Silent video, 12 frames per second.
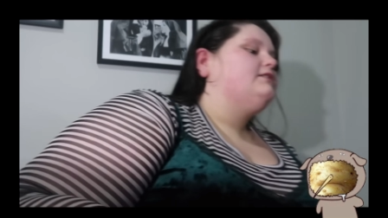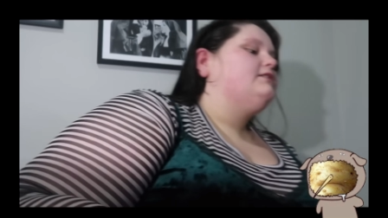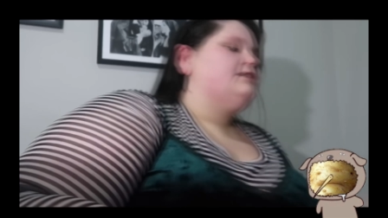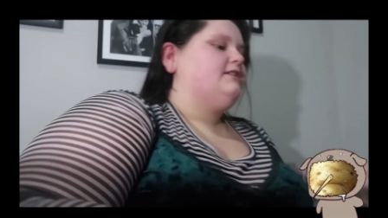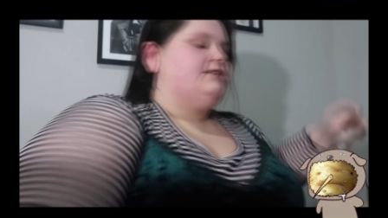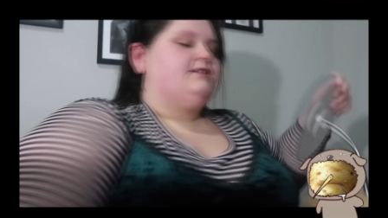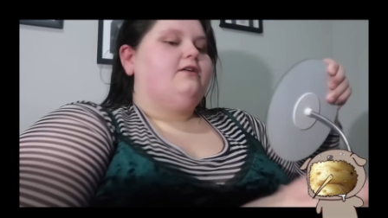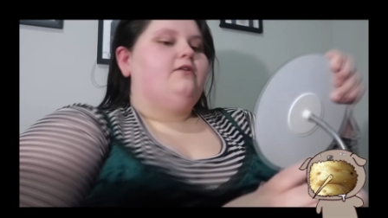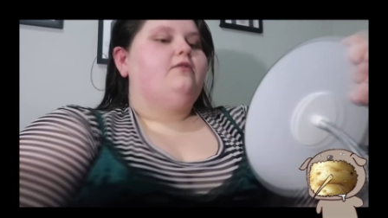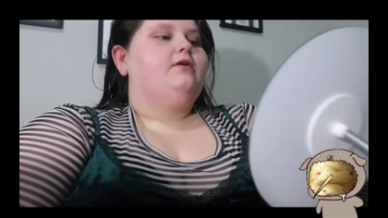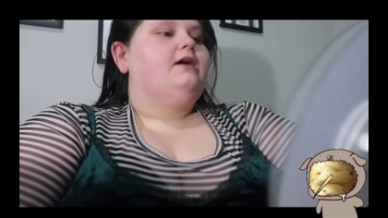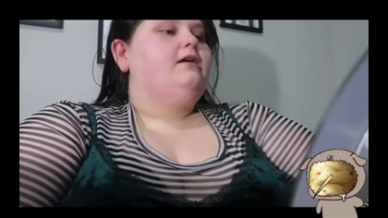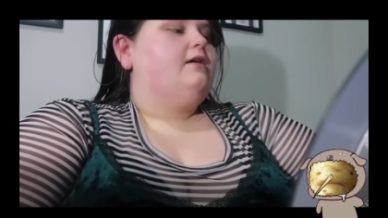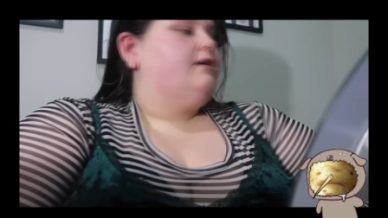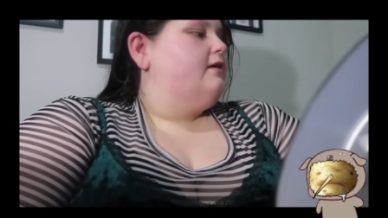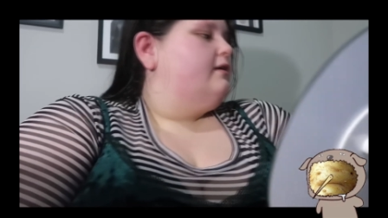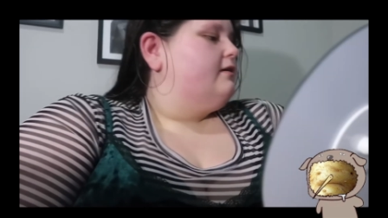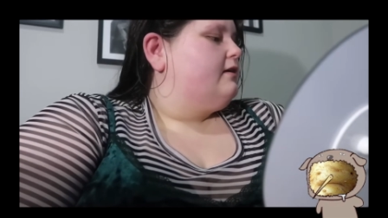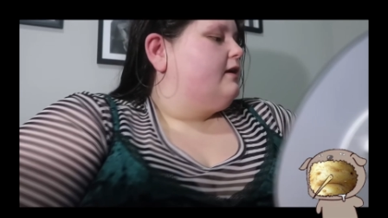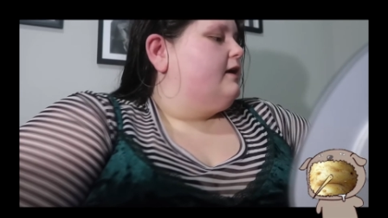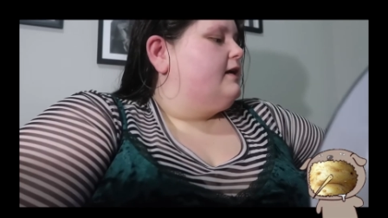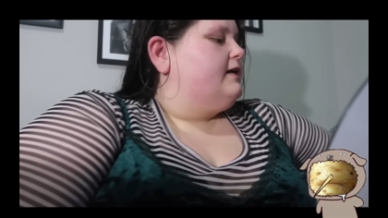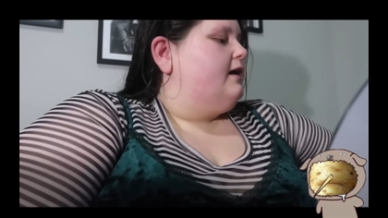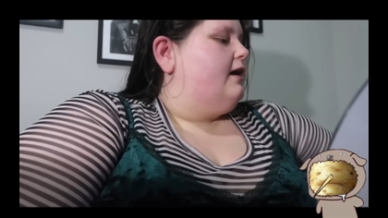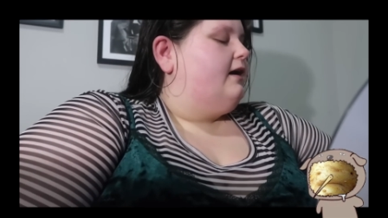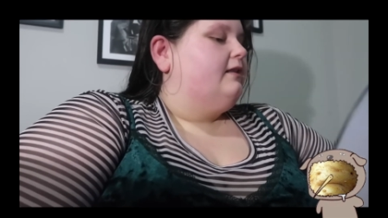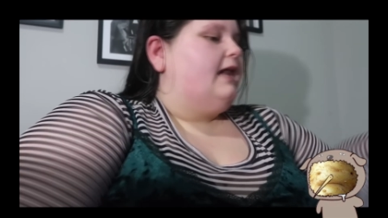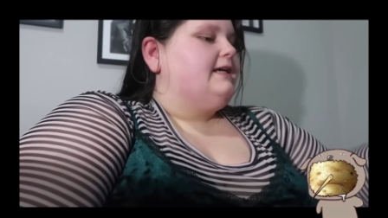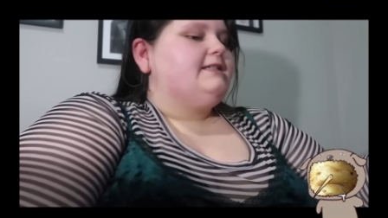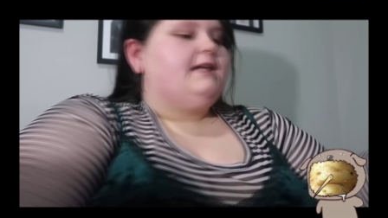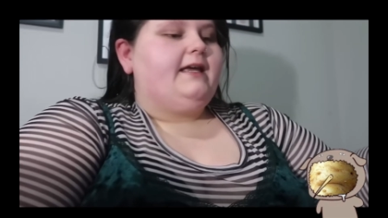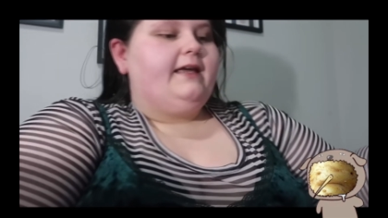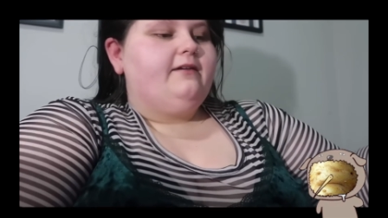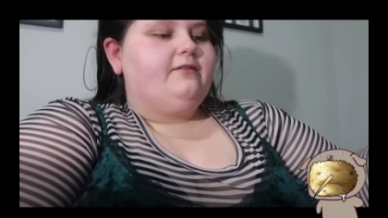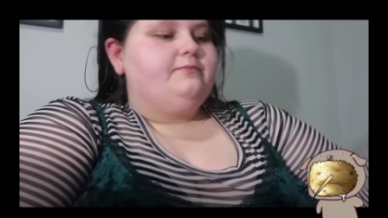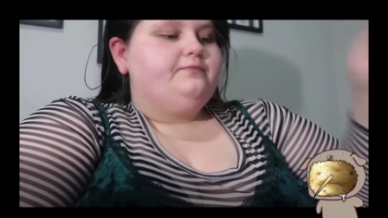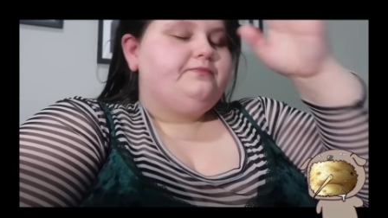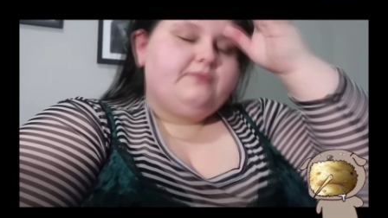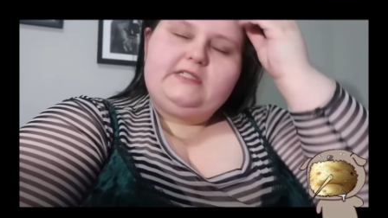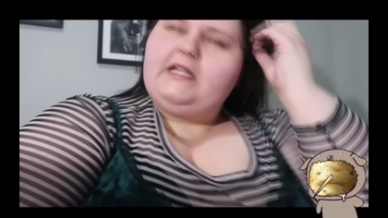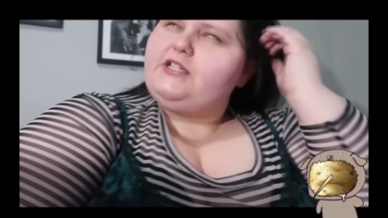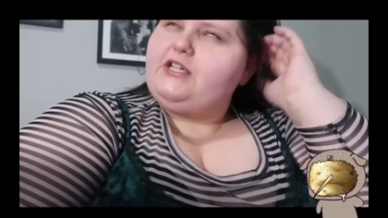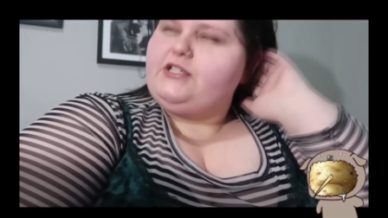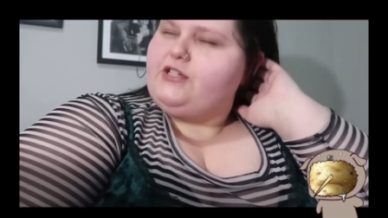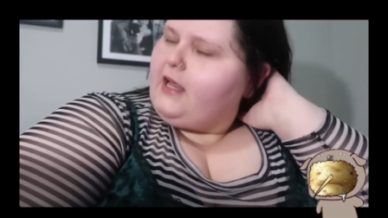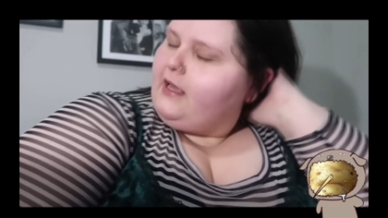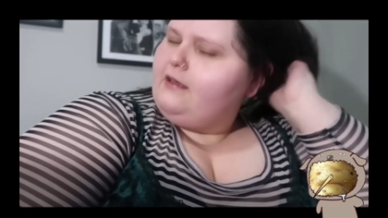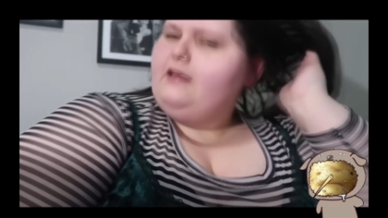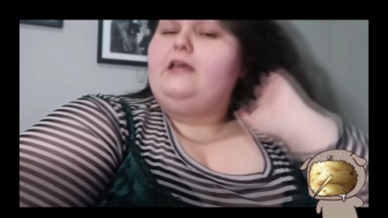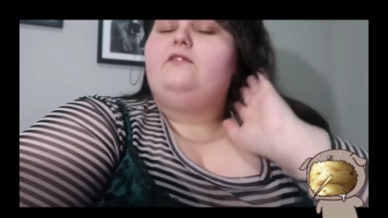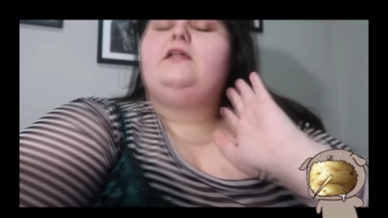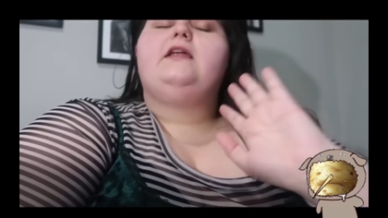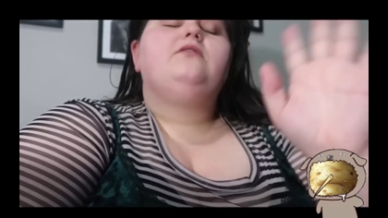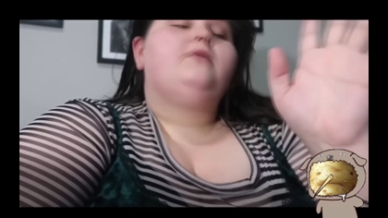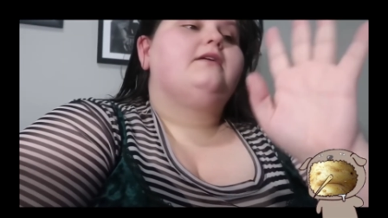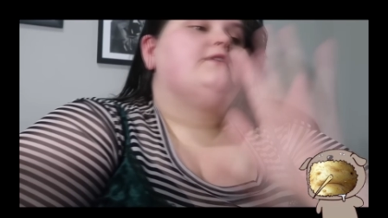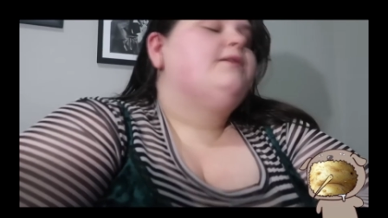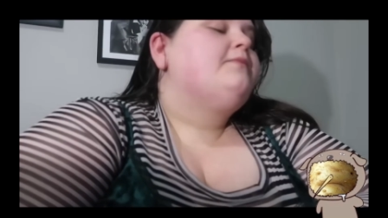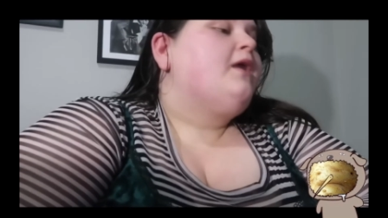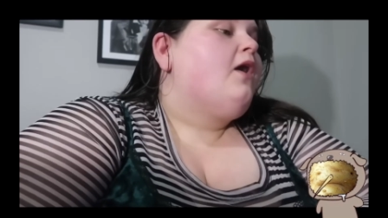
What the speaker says: So, last night / yesterday evening, whatever,